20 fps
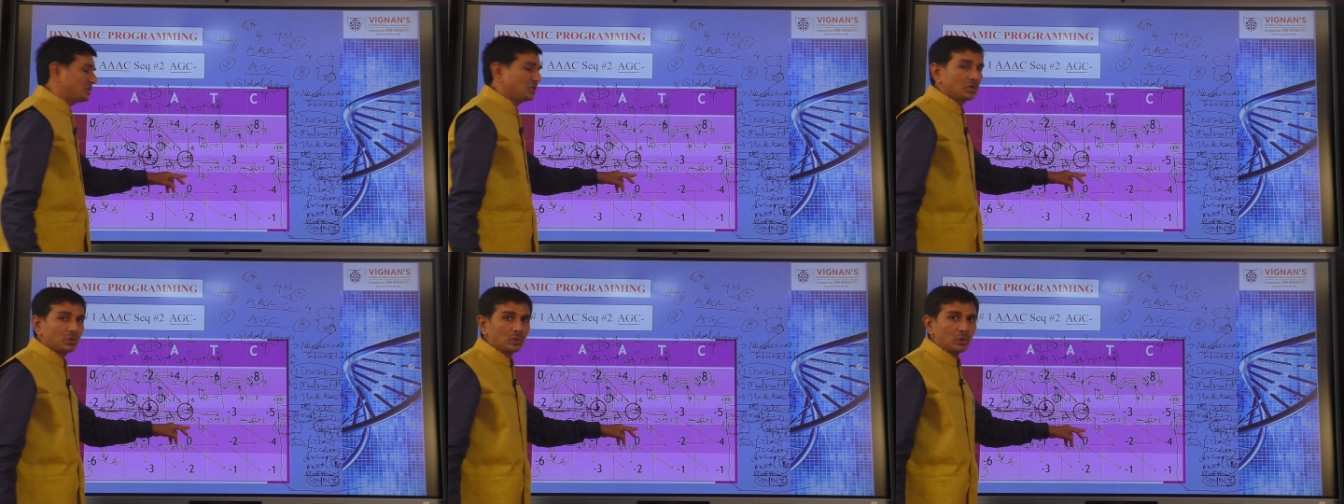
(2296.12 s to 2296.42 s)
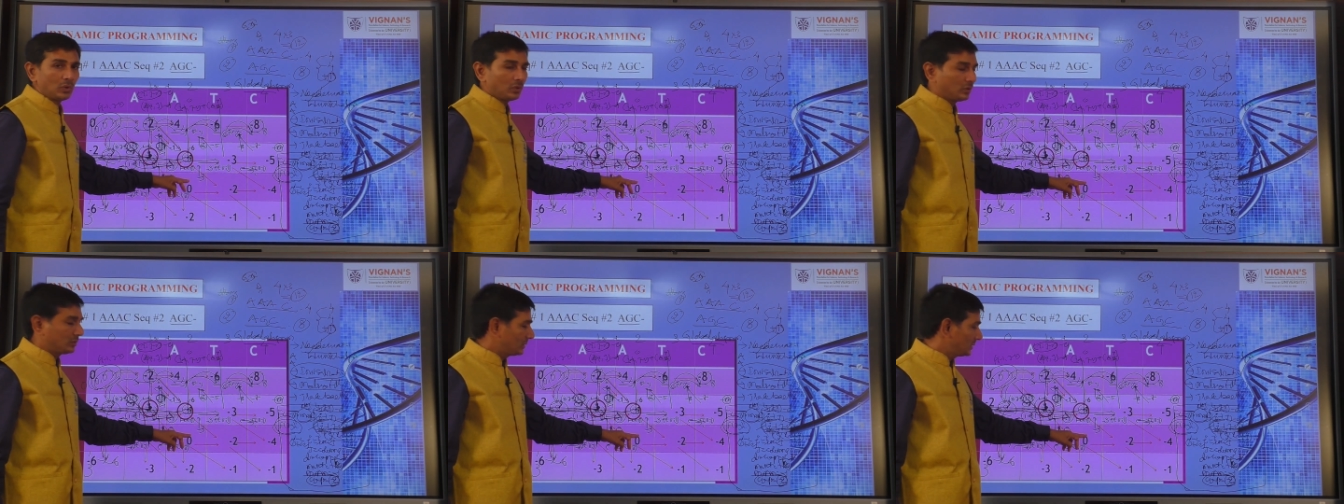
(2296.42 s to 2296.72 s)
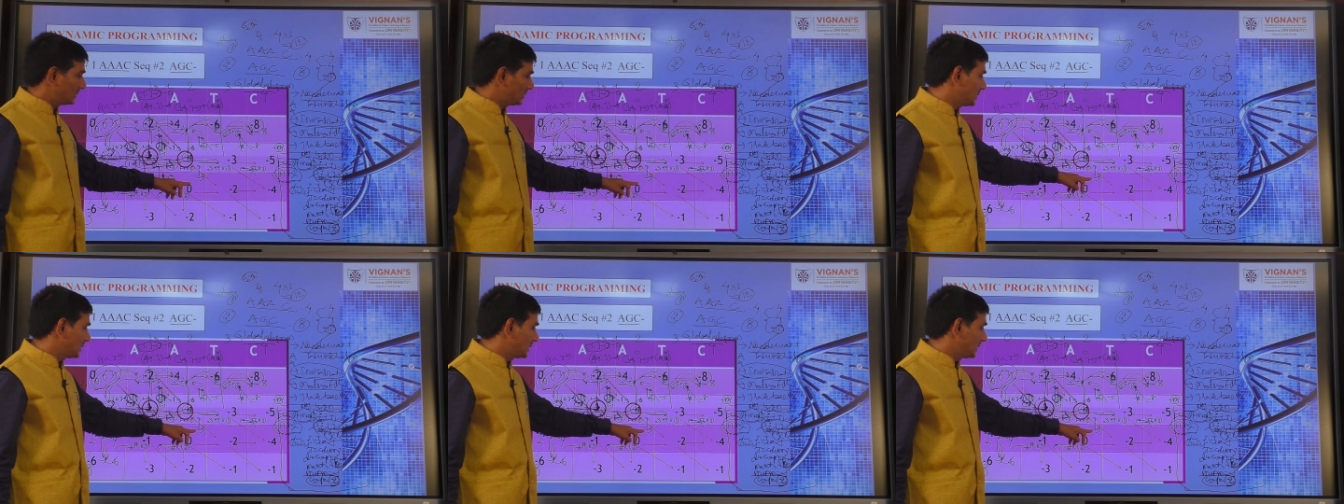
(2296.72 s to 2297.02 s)
in row,
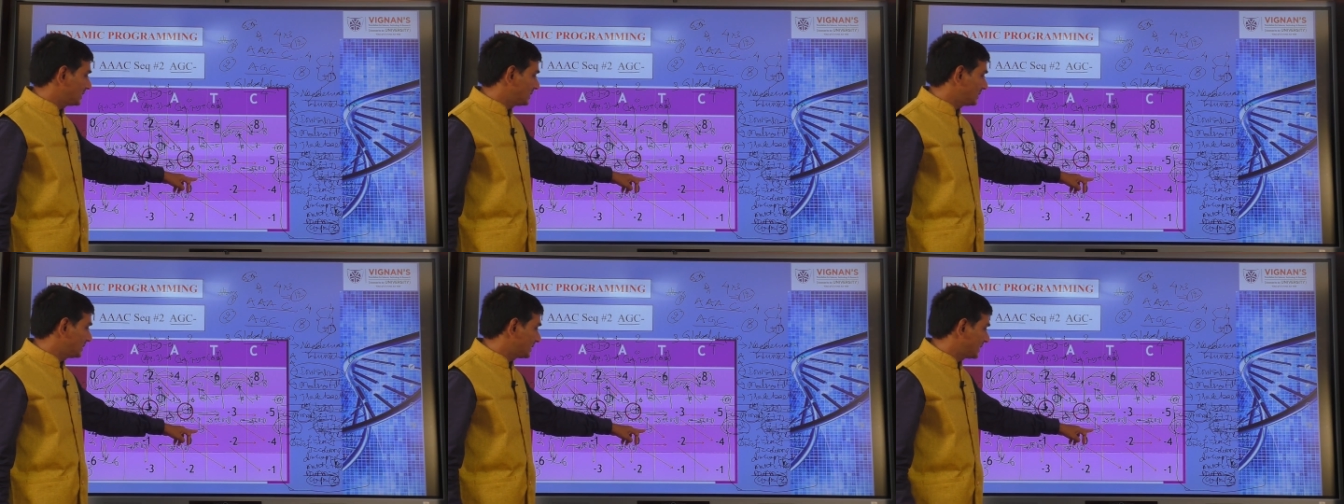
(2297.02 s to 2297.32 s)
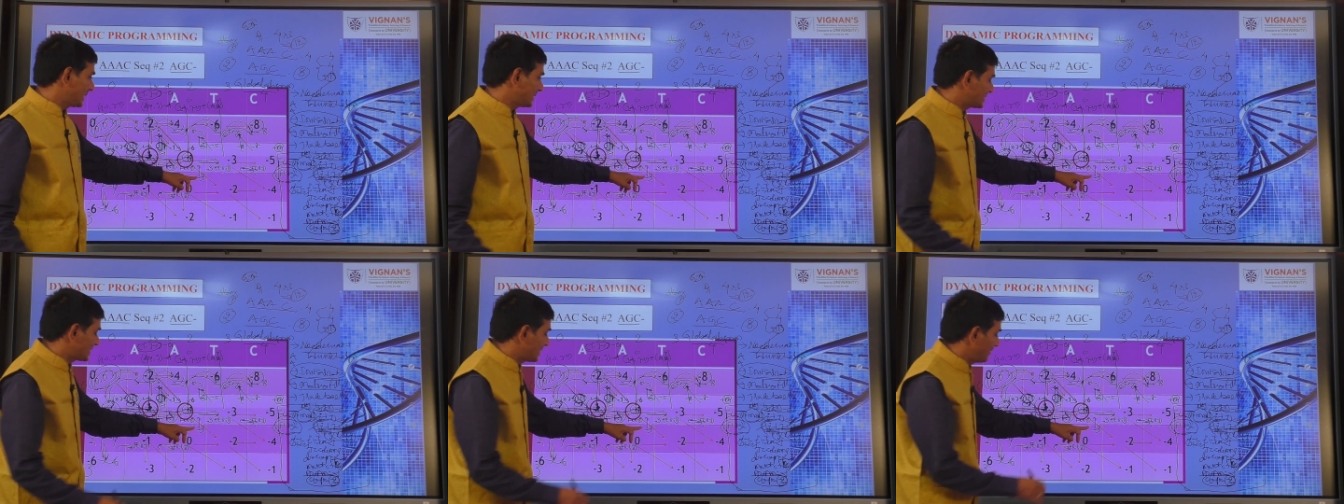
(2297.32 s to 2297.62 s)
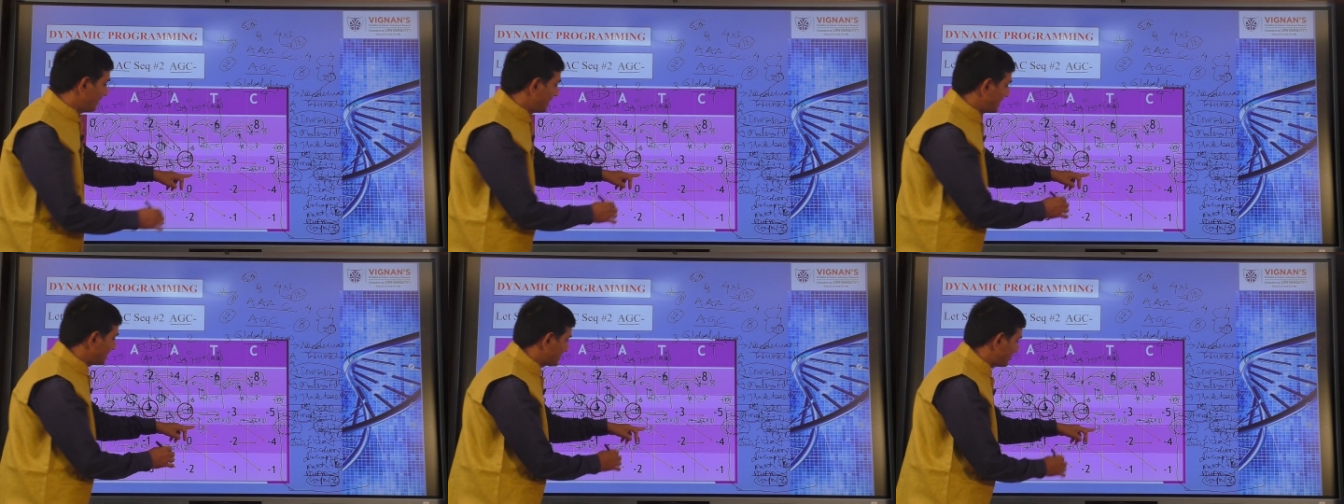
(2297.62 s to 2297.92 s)
it has
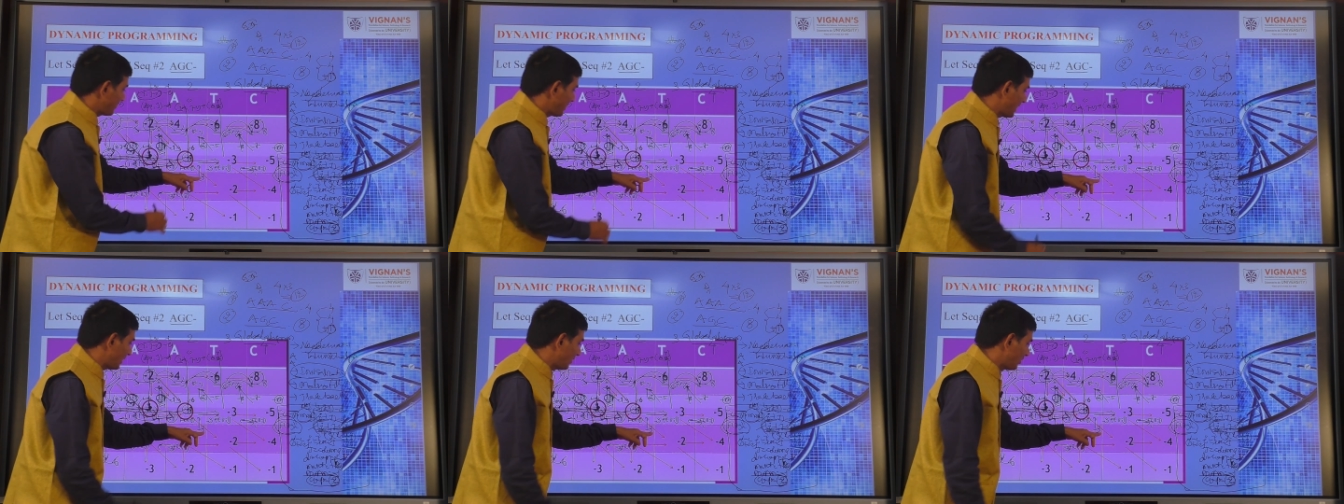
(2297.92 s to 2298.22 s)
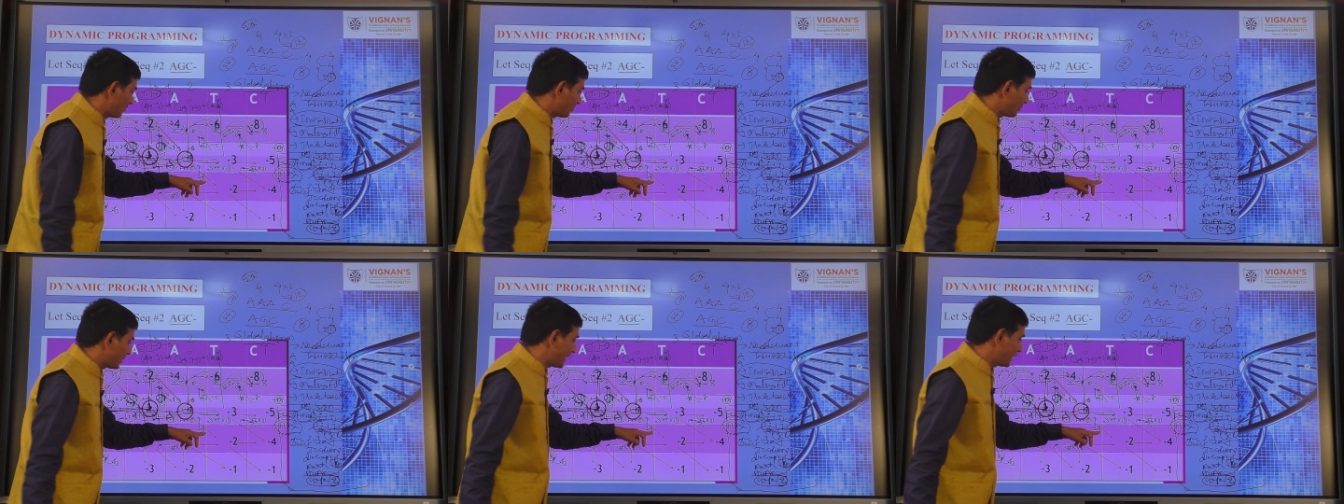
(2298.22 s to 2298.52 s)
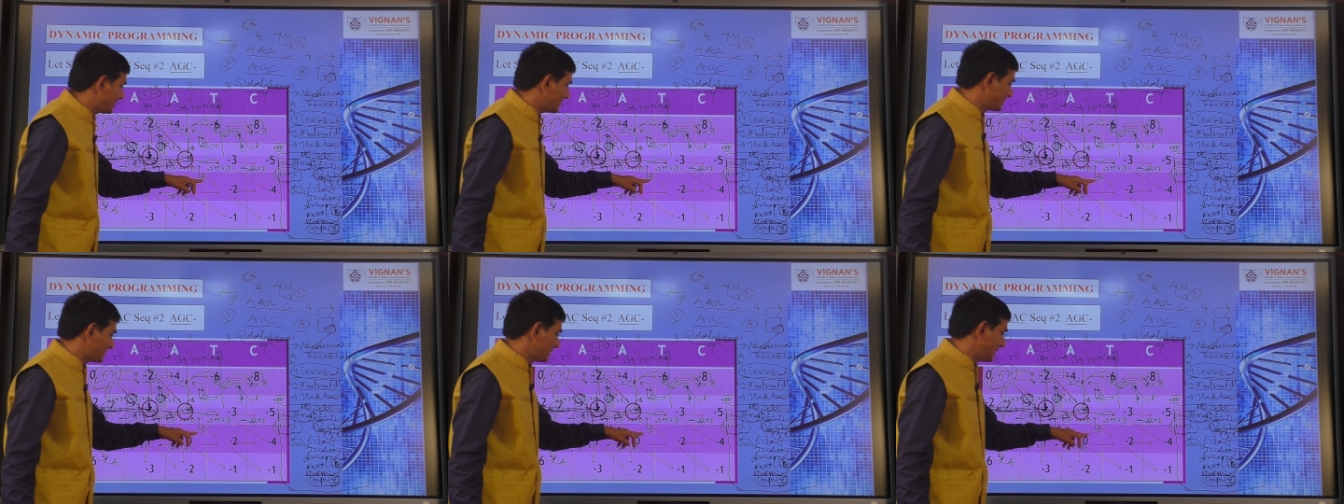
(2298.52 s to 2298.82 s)
given us the value of
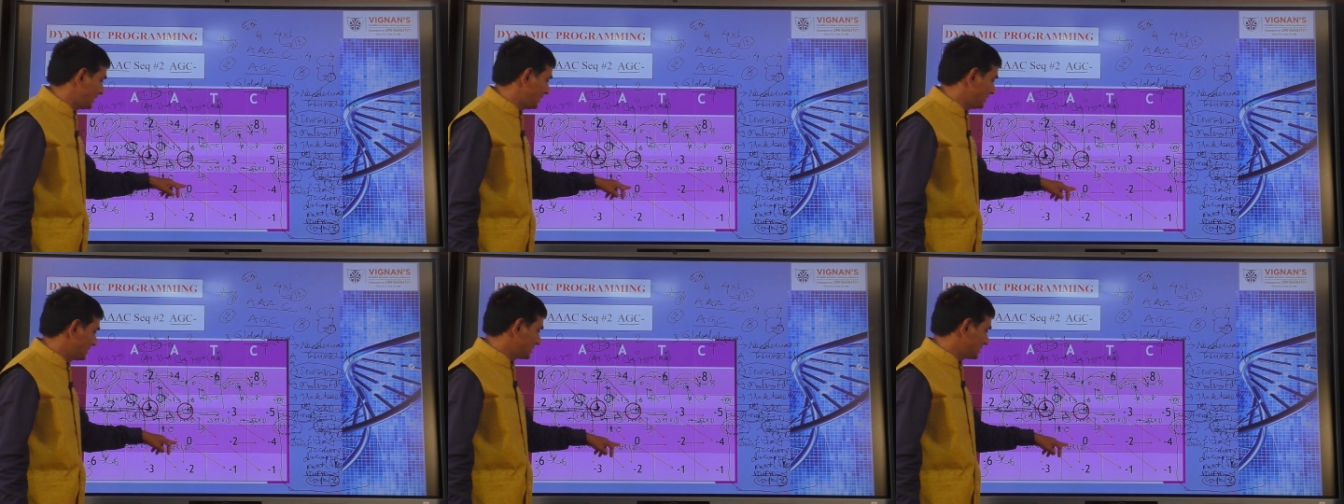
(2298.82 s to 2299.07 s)
minus 3.